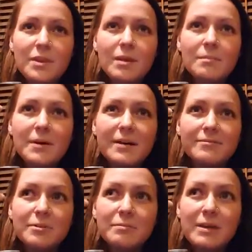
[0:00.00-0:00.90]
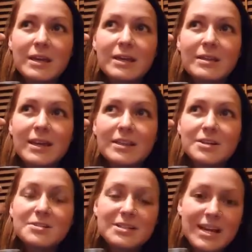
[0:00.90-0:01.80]
But for me, like
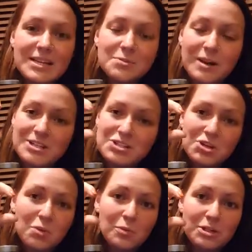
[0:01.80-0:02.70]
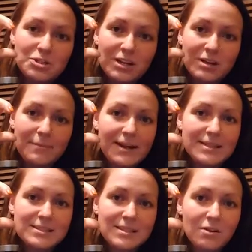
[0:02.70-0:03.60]
there's days where I just don't want to drink it by
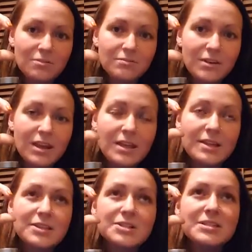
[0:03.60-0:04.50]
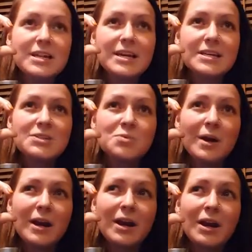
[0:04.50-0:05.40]
itself. And then there's days
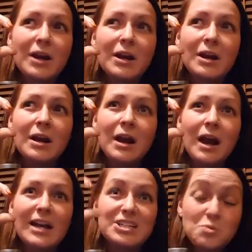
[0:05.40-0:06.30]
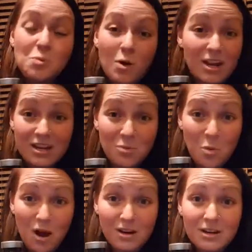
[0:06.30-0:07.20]
where I just want it in
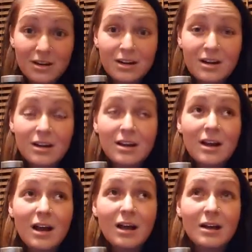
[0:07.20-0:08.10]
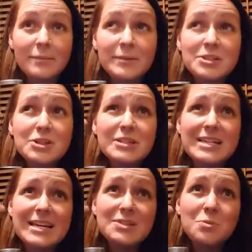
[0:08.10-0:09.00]
water. So the
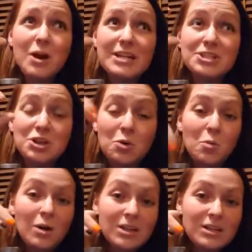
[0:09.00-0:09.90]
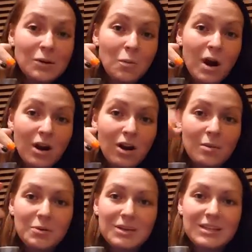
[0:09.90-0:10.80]
days where I don't want it in water,
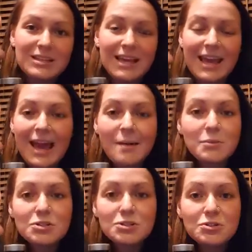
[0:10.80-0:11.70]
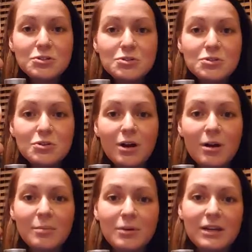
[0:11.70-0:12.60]
I'll put it in like apple juice, or
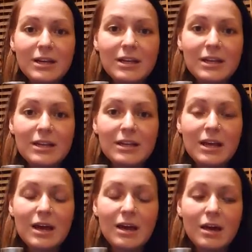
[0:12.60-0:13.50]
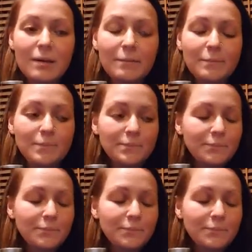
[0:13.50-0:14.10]
I'll put it in,